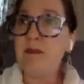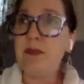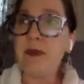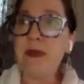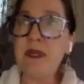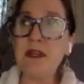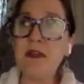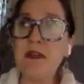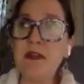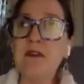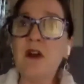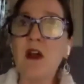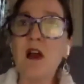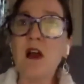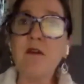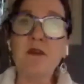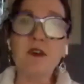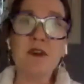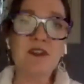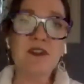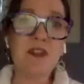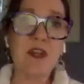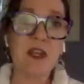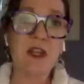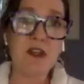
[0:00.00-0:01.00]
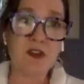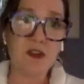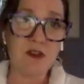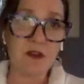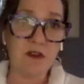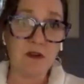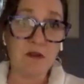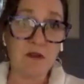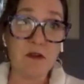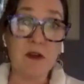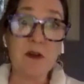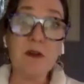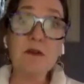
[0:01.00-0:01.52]
be in close
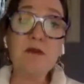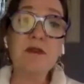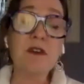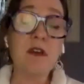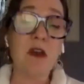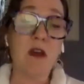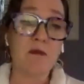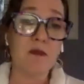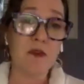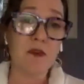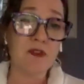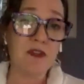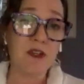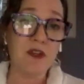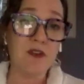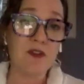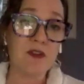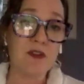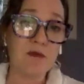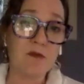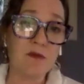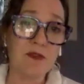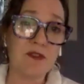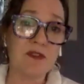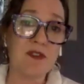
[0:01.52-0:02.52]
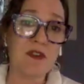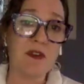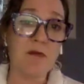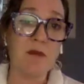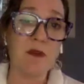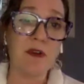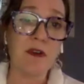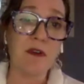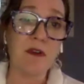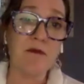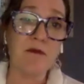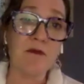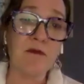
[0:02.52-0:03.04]
conversation with
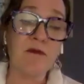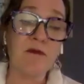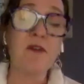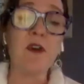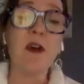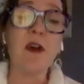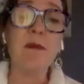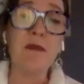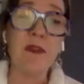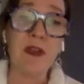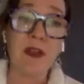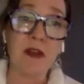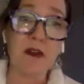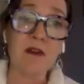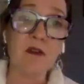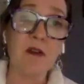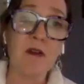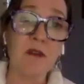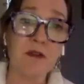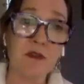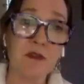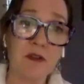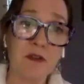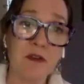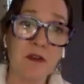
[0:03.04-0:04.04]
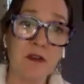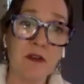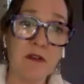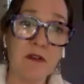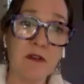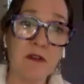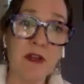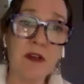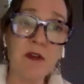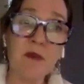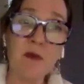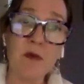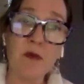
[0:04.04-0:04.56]
someone from that culture
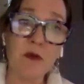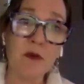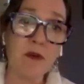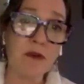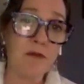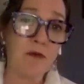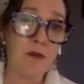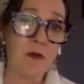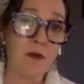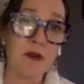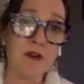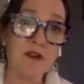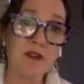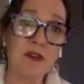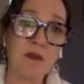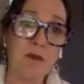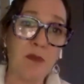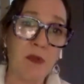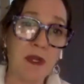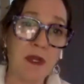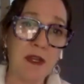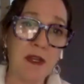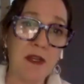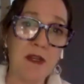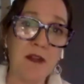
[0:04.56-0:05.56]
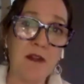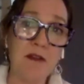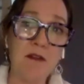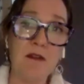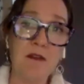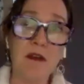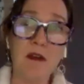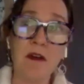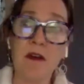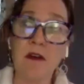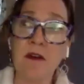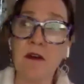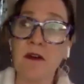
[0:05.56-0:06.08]
in order for it to be
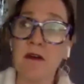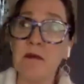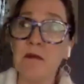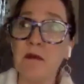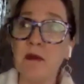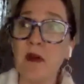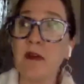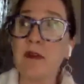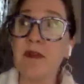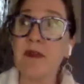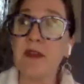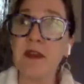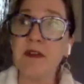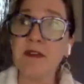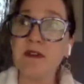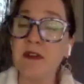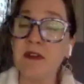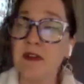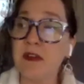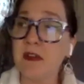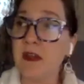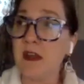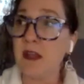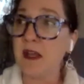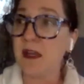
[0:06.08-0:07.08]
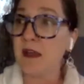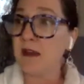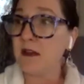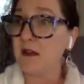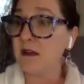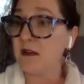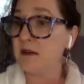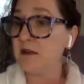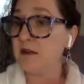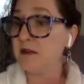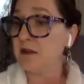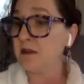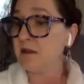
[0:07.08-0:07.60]
authentic
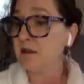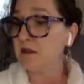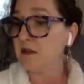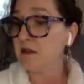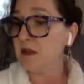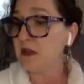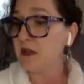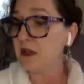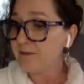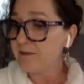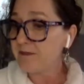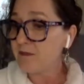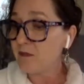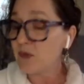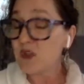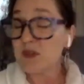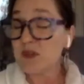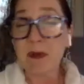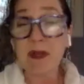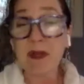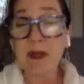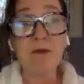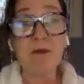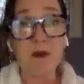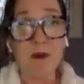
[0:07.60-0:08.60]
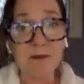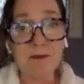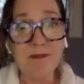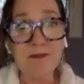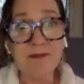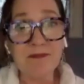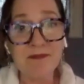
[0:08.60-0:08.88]
and respectful.